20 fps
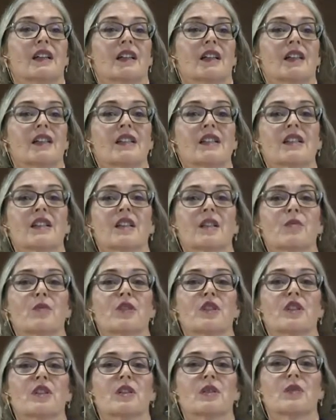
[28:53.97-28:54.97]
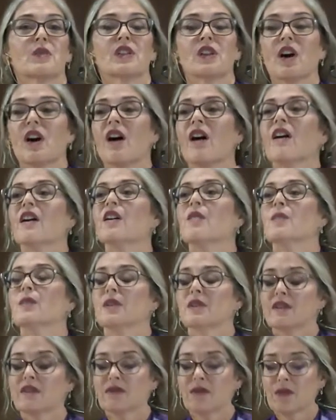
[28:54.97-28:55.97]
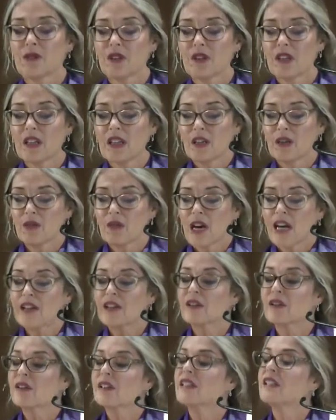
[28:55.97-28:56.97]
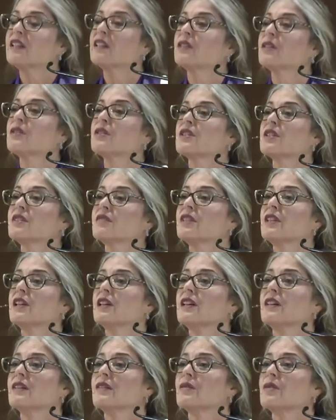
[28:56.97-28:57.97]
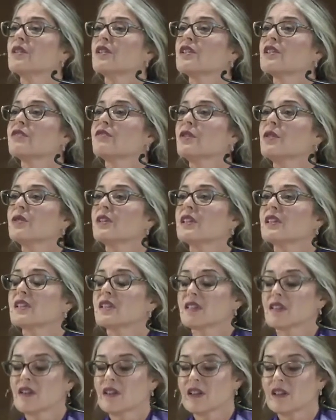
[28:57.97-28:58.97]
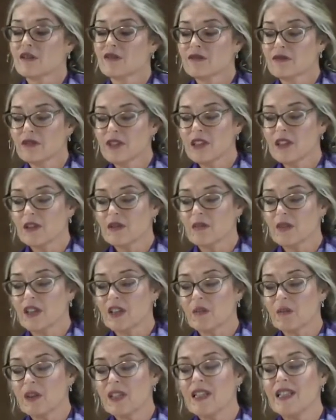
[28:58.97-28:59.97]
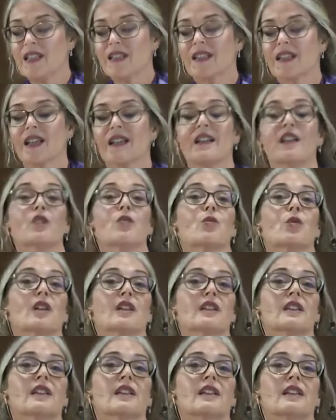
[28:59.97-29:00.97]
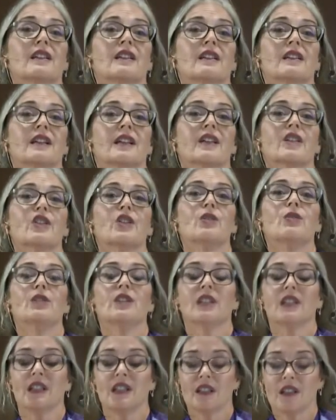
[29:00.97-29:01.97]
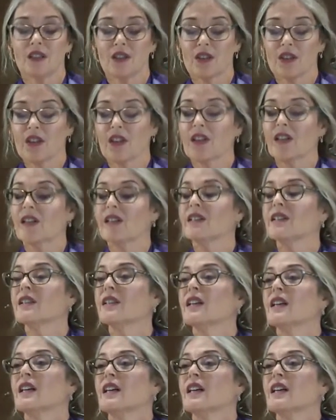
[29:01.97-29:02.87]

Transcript: Islam was a harbor for radical inclusivity with its focus on freedom and peace and equality and unity under God.